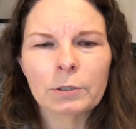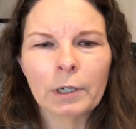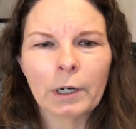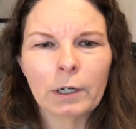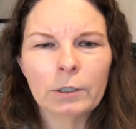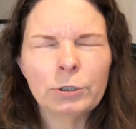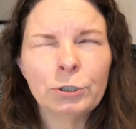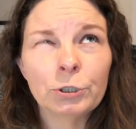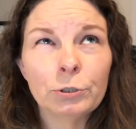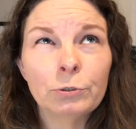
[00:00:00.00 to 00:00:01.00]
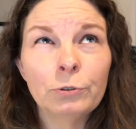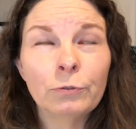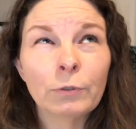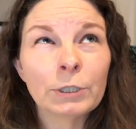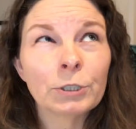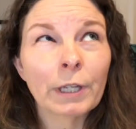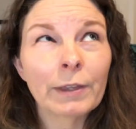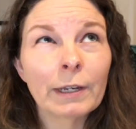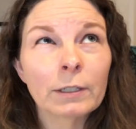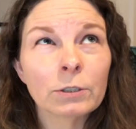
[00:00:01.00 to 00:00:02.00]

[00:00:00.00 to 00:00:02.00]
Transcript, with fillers: uh, Joovv, which I think